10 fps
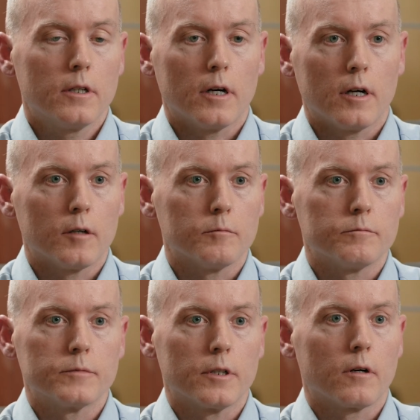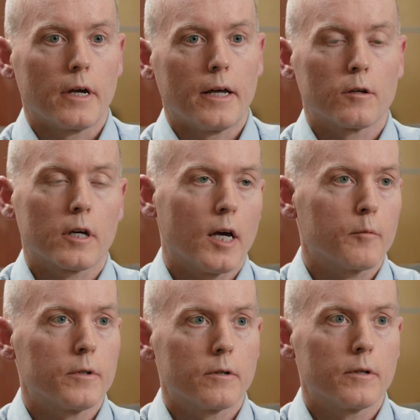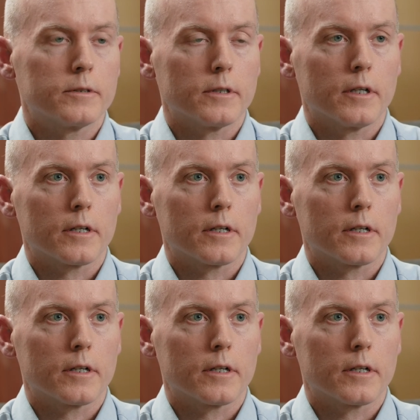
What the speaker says: endocannabinoids,